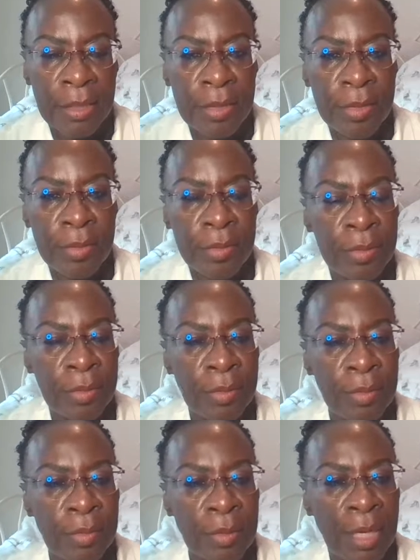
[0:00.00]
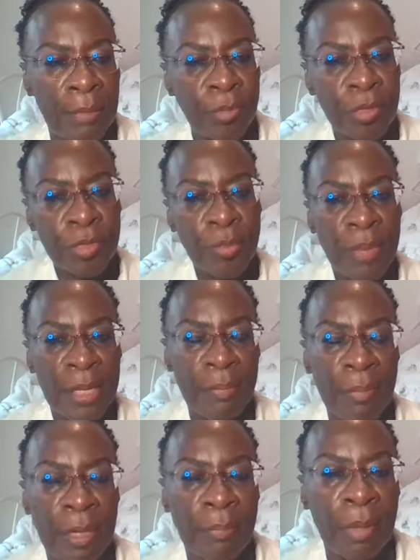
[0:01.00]
I'm going to make
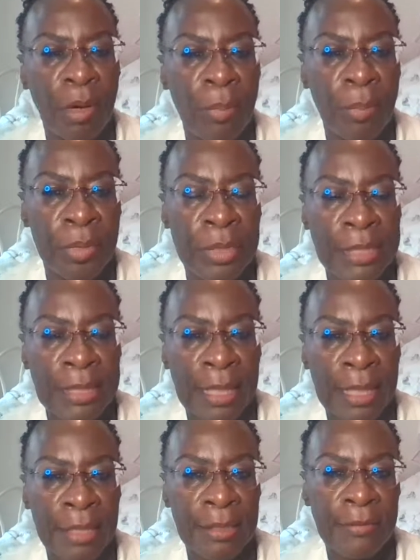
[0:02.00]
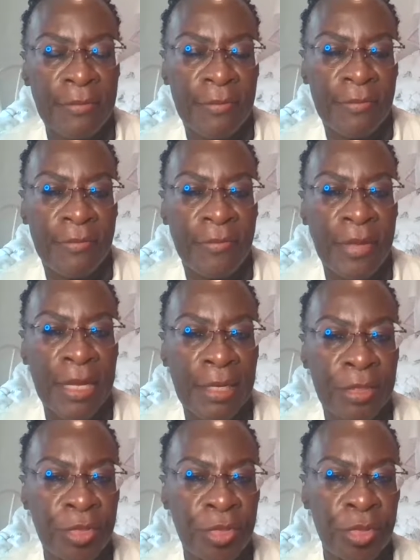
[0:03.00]
my PowerPoint slides fairly
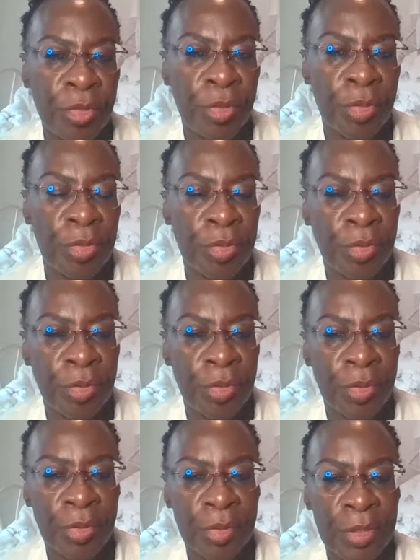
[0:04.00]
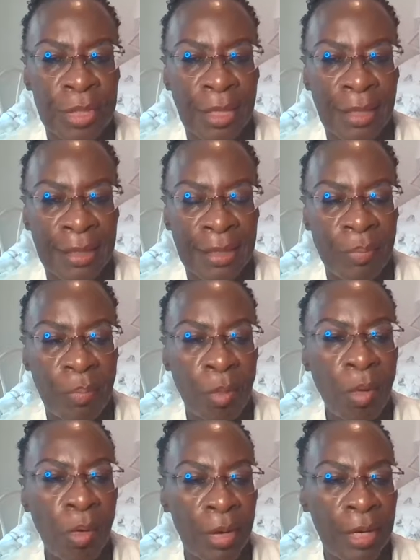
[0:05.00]
short so you don't get
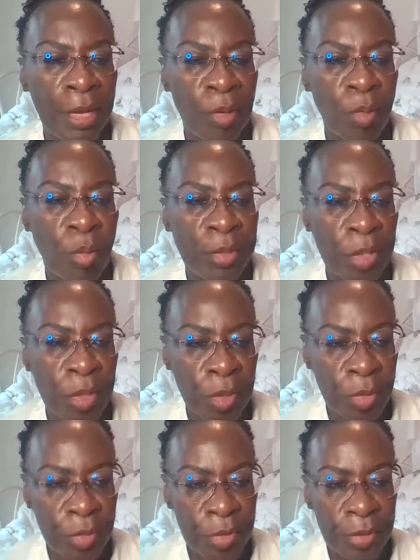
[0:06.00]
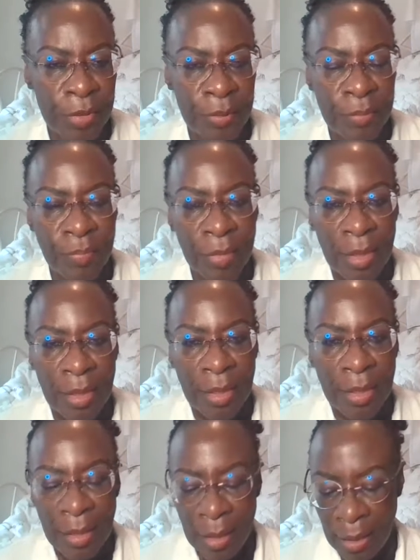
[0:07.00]
bored. I don't want to lose you.
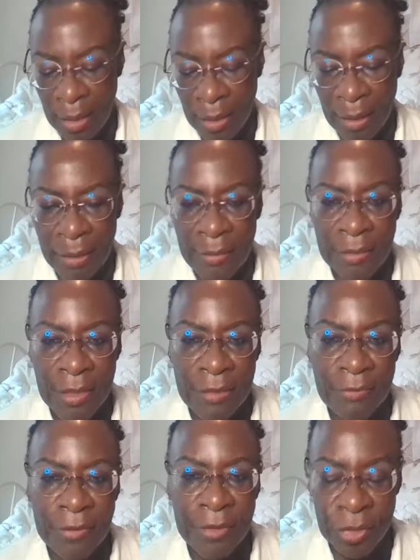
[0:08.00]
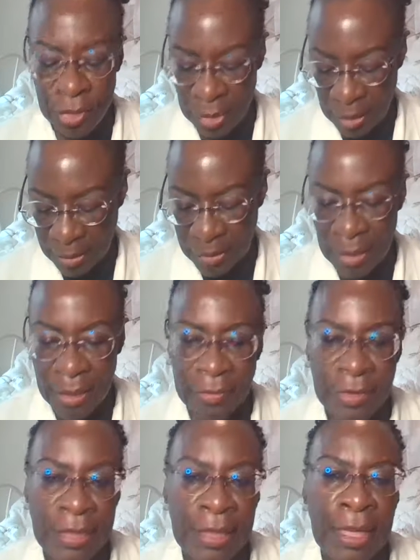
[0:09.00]
This first set of
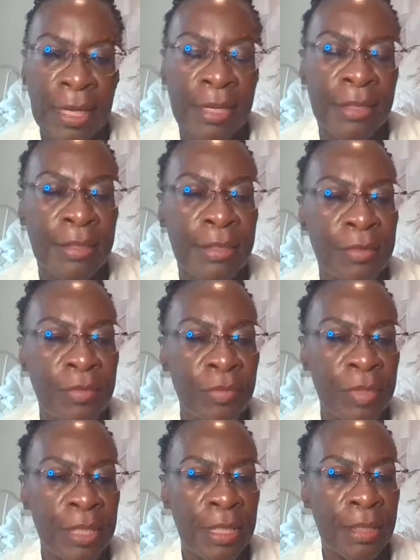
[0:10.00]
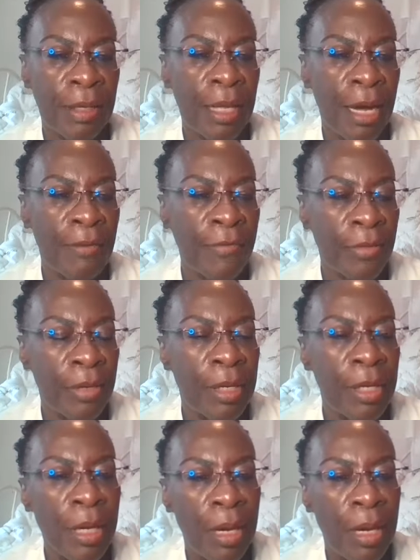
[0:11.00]
slides is really covering